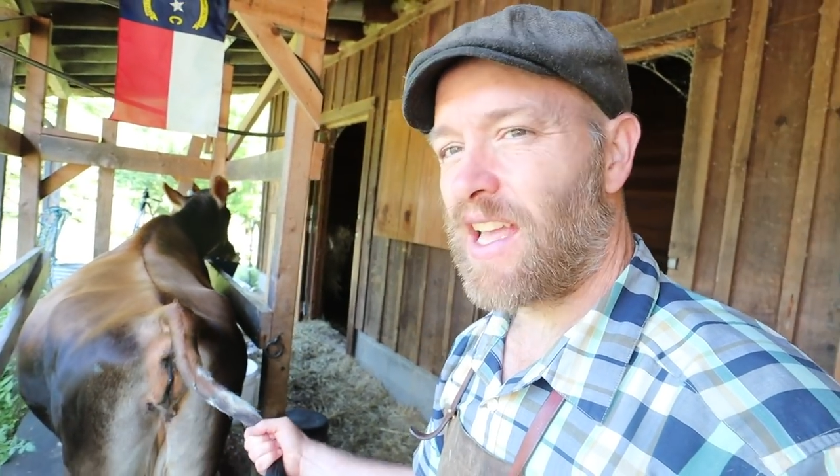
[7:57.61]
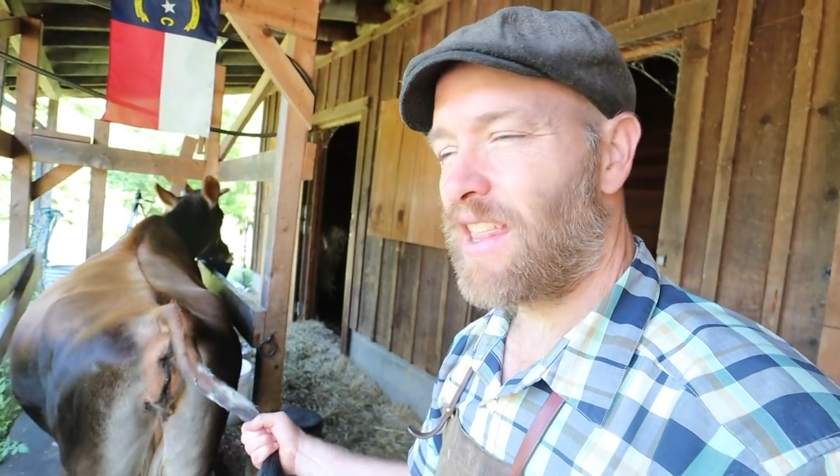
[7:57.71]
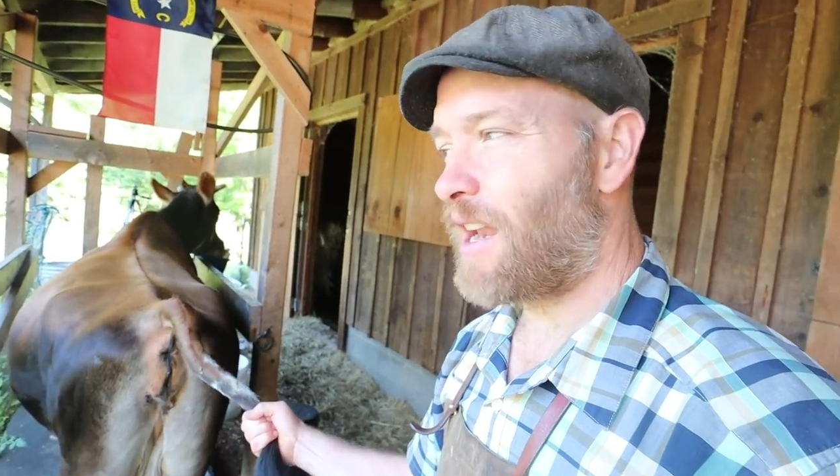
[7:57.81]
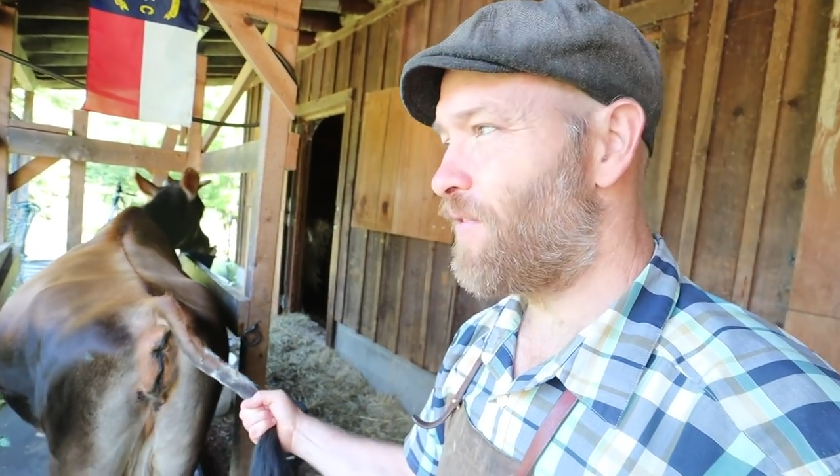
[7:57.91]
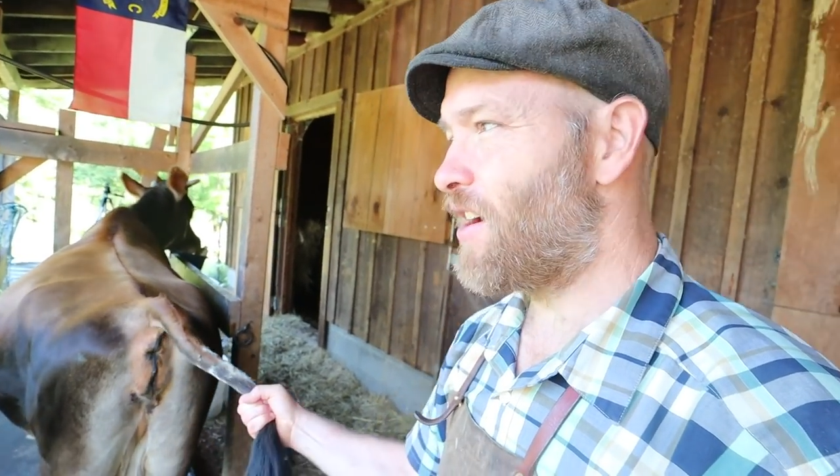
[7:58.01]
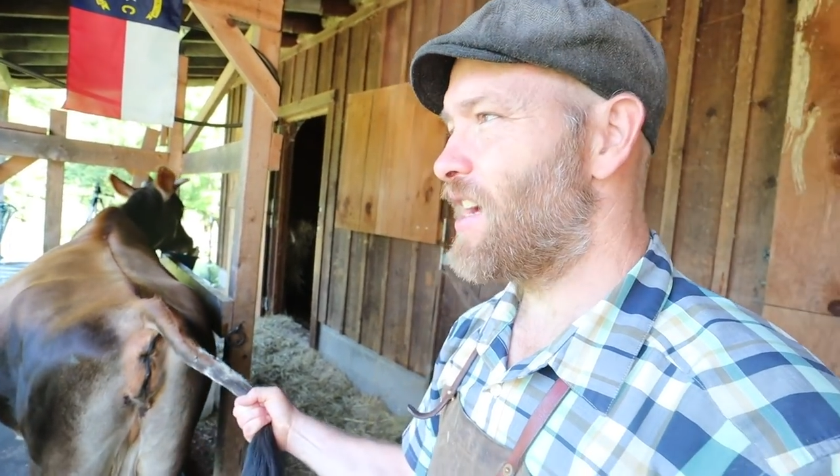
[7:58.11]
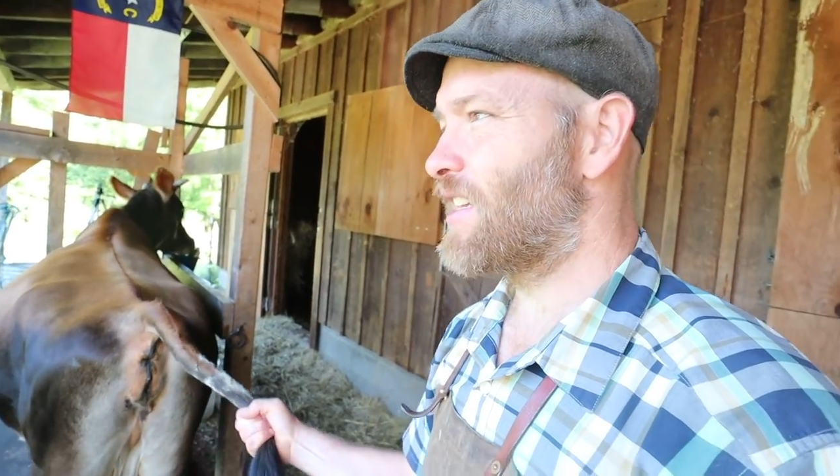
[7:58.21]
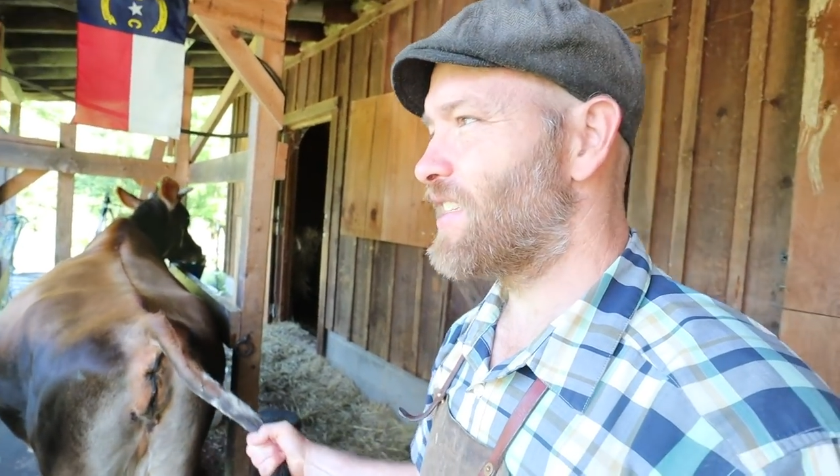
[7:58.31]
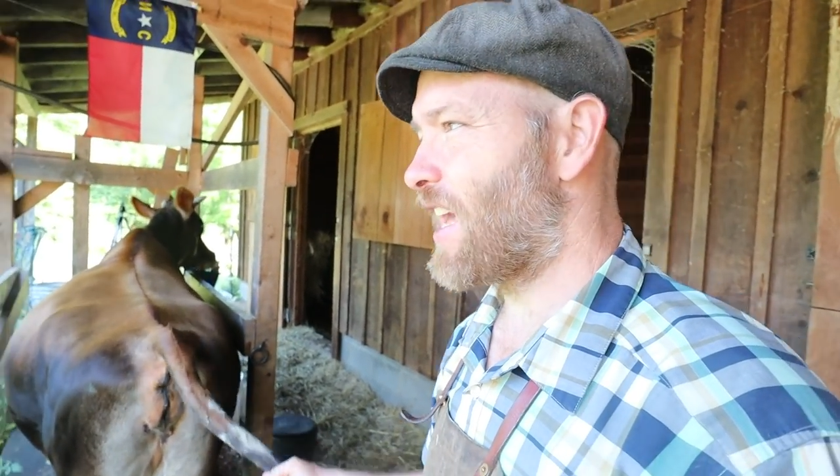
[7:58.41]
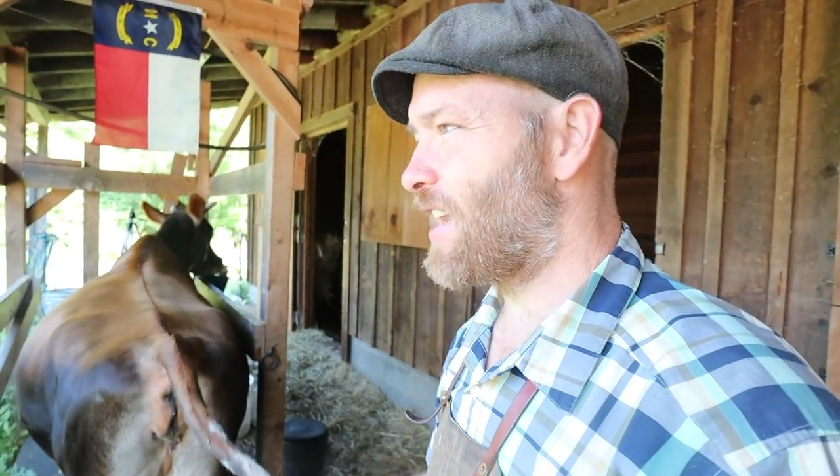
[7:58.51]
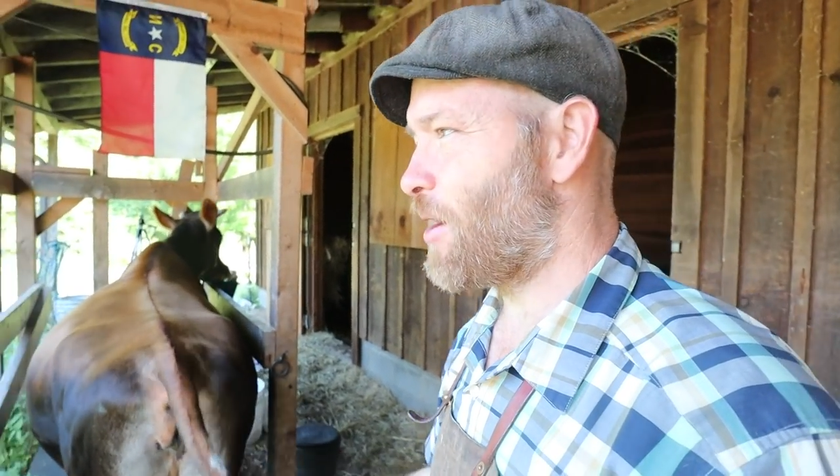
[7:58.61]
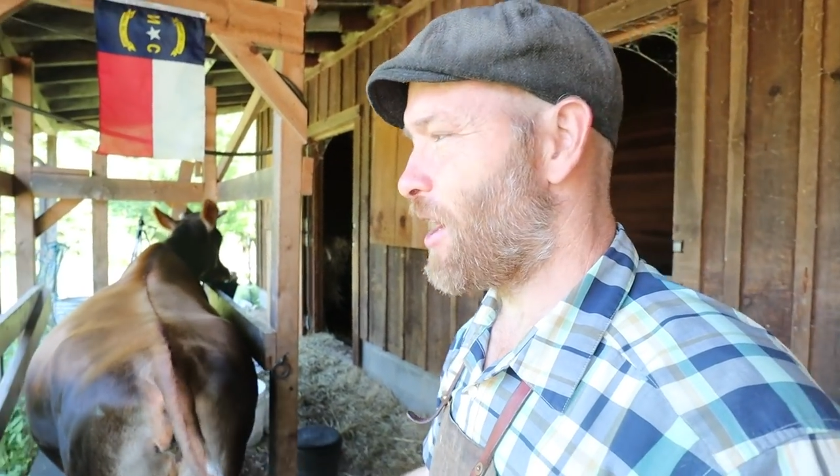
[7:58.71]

that I'm very excited